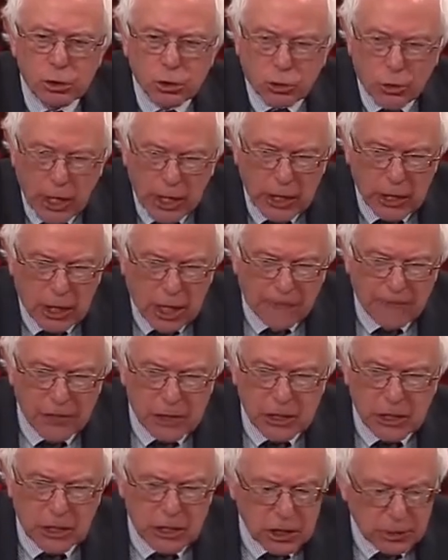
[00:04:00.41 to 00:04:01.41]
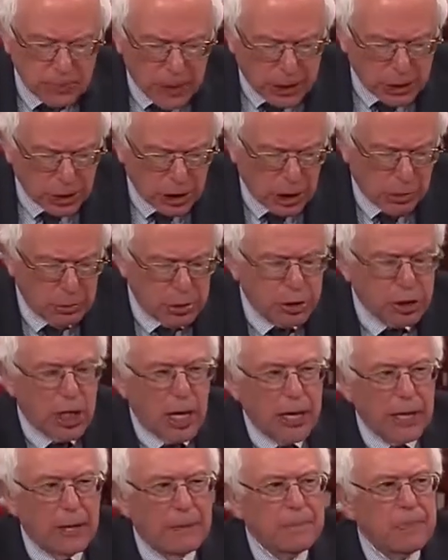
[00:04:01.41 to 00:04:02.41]
trade deficit, especially with
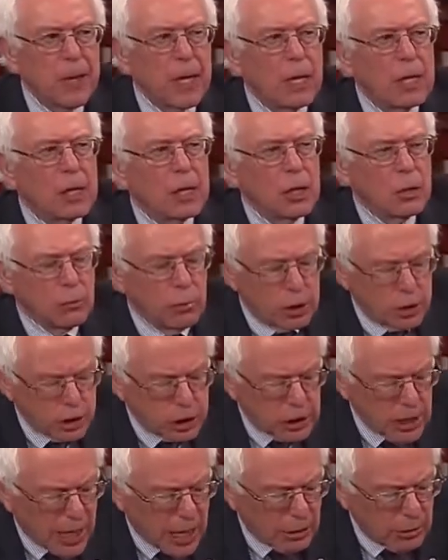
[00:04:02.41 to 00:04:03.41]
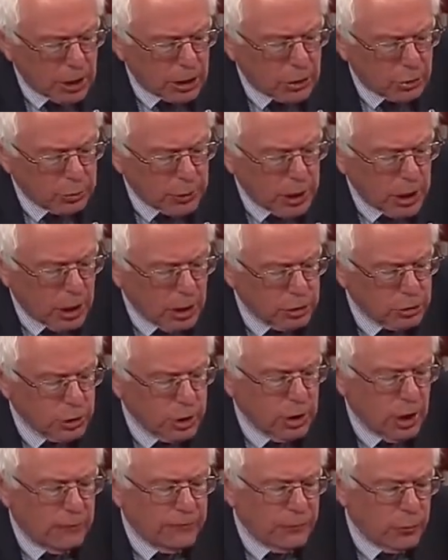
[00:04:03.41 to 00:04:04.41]
China, which is now at
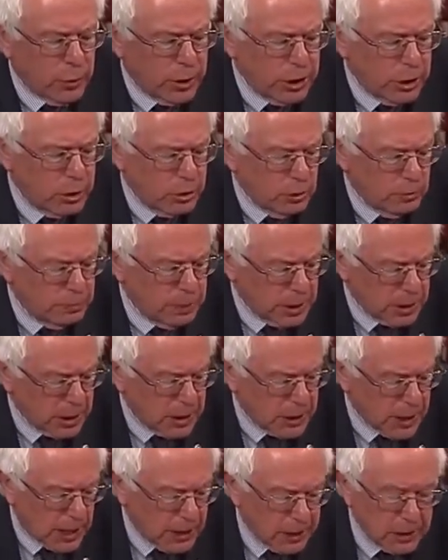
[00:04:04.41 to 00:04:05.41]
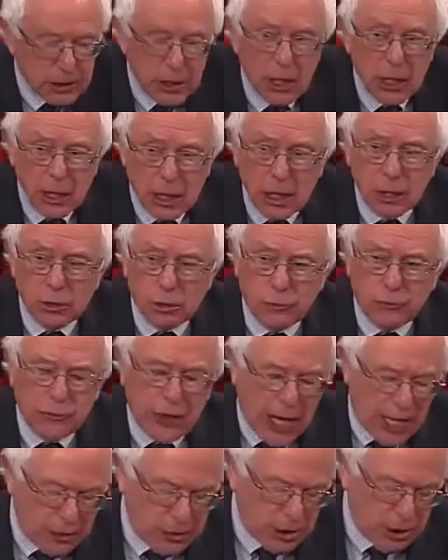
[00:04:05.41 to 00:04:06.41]
$342 billion in
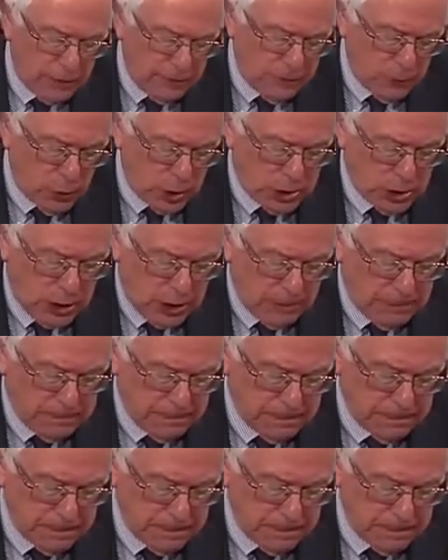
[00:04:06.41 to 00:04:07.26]
2014.